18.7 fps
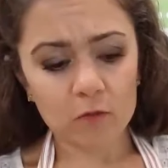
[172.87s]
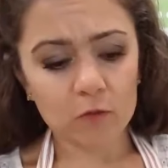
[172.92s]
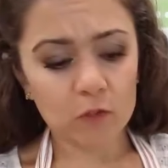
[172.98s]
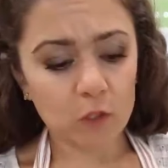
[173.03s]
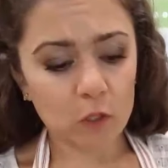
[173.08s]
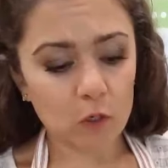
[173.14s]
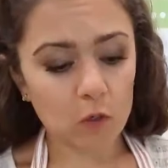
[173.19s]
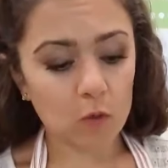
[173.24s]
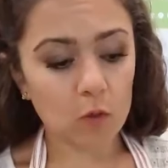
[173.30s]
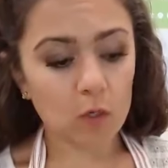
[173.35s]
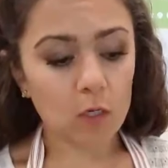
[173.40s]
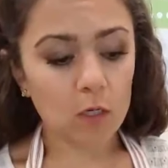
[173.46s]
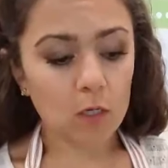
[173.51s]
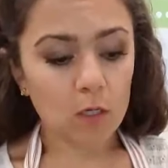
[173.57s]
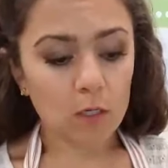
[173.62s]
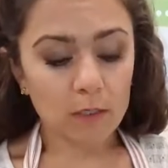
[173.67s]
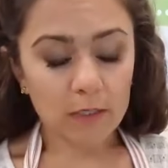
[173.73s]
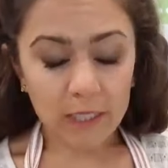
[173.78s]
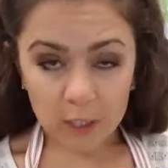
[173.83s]
So
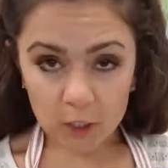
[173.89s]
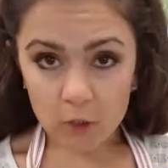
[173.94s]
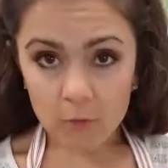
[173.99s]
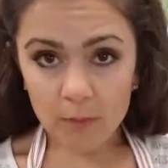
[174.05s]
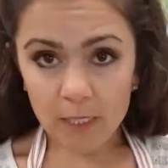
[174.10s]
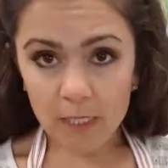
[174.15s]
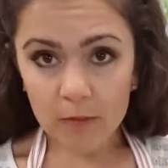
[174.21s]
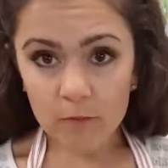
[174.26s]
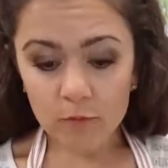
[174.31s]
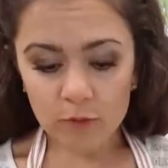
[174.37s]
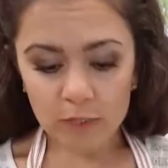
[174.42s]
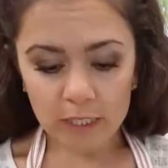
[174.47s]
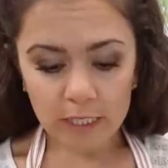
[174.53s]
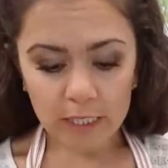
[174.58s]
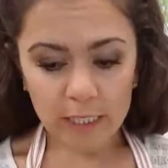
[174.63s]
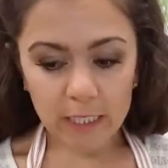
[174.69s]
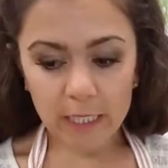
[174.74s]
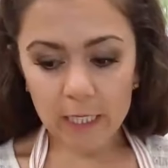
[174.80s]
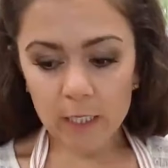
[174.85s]
get your pan
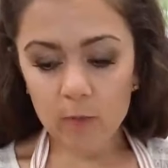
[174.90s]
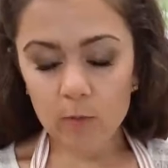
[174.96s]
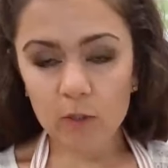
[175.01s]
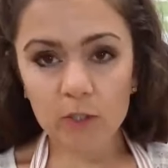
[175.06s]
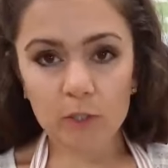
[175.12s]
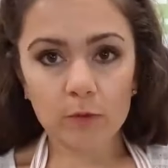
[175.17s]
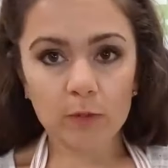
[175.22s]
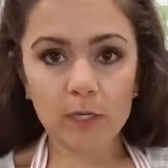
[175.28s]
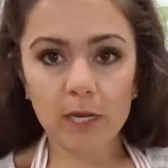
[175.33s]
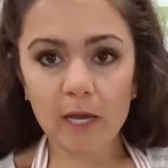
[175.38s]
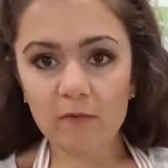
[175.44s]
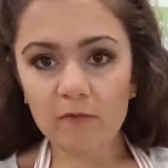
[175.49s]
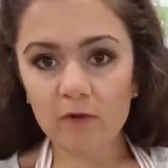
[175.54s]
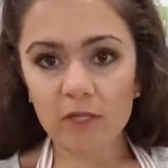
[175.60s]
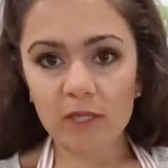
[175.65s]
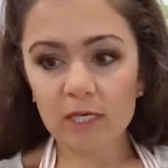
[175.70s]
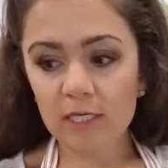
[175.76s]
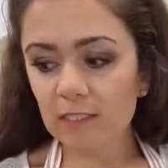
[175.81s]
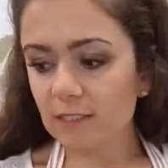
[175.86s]
preheating while you get
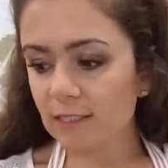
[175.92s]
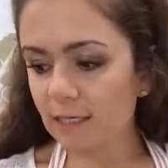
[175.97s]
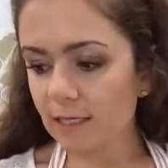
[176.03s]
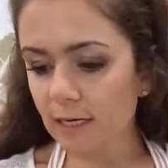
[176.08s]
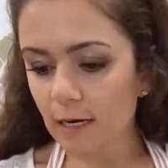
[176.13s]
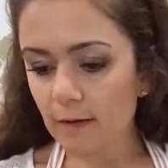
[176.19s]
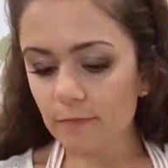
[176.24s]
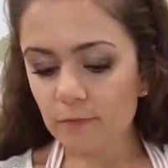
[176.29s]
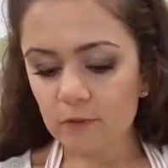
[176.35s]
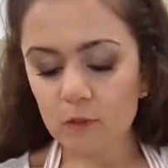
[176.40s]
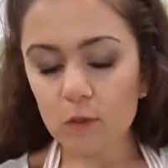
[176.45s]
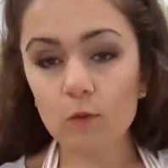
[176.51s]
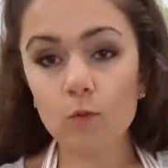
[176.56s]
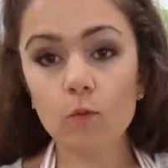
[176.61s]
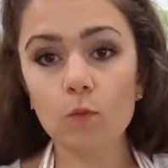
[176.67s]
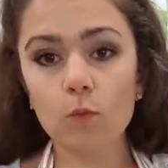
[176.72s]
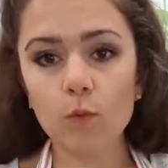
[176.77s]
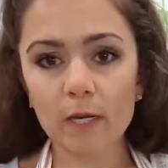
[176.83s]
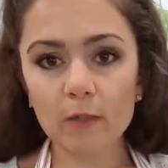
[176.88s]
everything set up. So
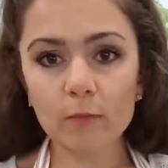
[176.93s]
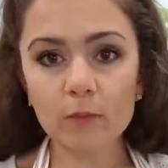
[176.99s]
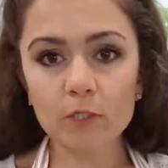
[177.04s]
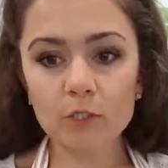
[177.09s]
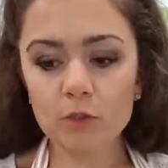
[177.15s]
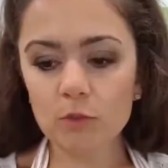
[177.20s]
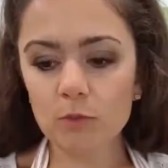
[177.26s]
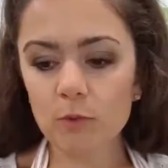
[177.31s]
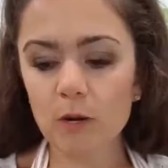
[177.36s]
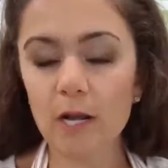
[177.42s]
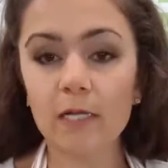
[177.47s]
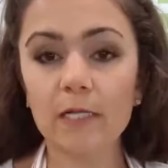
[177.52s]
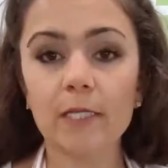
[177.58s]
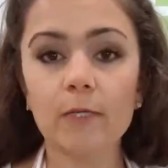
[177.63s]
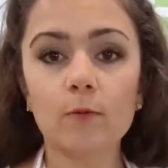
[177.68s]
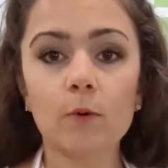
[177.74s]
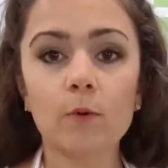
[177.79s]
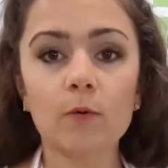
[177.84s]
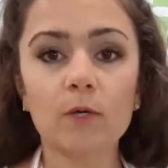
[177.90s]
when we do the
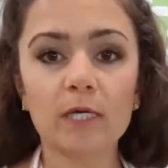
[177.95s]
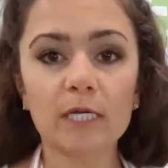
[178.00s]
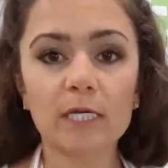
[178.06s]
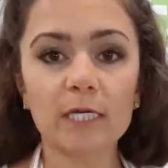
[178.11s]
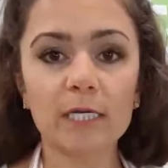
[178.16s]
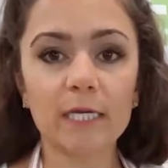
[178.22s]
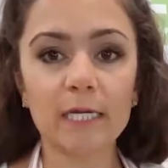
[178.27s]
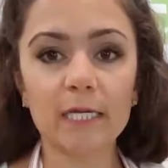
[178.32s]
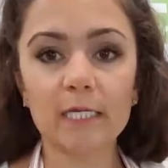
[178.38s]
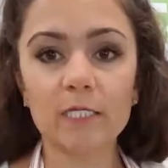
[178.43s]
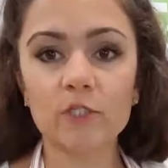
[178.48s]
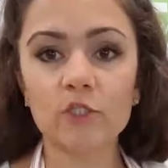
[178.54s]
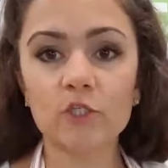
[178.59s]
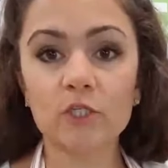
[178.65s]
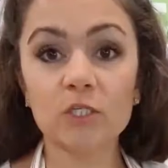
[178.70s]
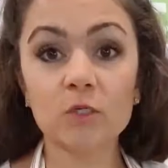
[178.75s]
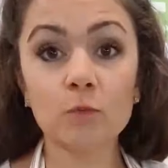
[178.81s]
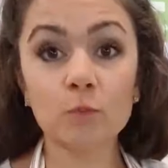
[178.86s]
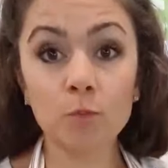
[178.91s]
broccoli, what we're gonna need is
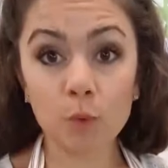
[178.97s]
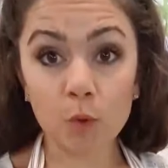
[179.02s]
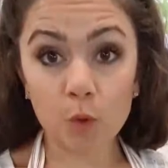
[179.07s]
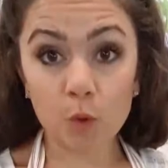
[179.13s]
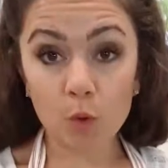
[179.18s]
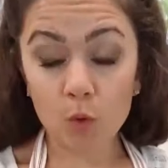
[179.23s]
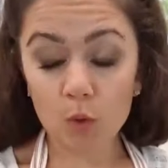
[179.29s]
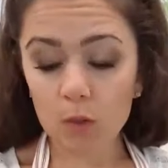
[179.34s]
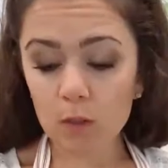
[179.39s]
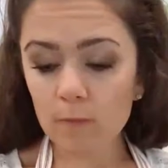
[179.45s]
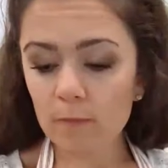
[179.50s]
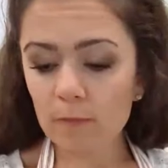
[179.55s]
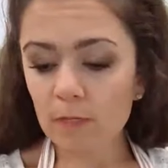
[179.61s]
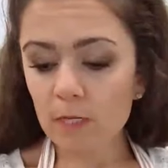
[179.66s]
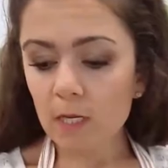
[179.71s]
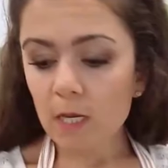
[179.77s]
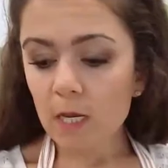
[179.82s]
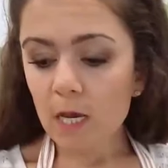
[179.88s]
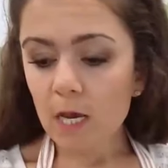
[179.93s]
just a bowl.
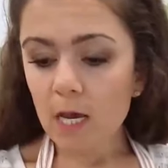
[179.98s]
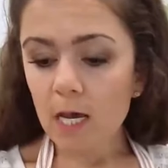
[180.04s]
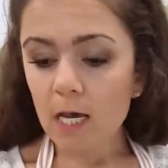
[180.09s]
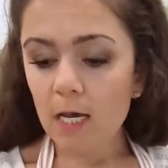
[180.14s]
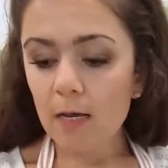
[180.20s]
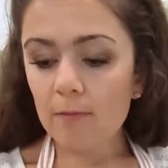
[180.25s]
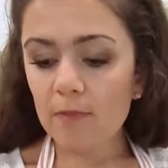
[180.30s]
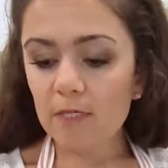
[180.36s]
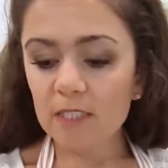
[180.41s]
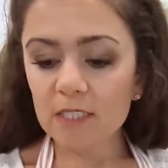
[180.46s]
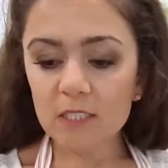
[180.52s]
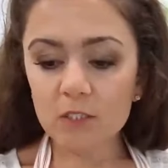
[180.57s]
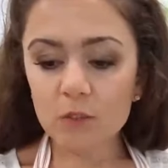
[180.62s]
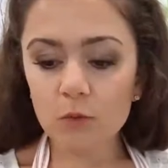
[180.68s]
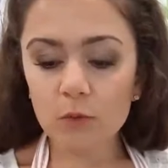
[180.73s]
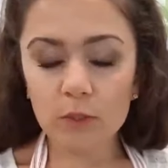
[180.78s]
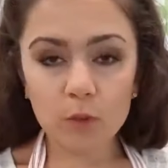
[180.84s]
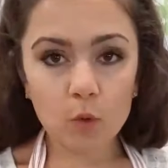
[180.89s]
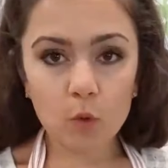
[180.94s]
This is
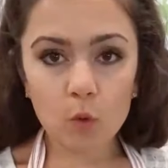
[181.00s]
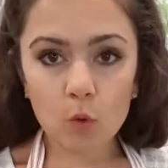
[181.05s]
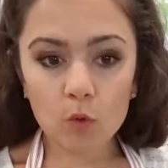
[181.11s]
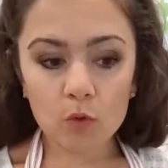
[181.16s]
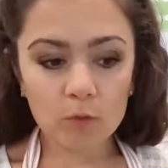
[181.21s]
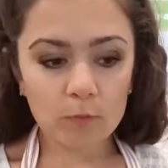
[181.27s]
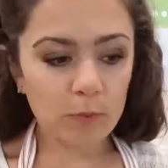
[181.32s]
going to hold the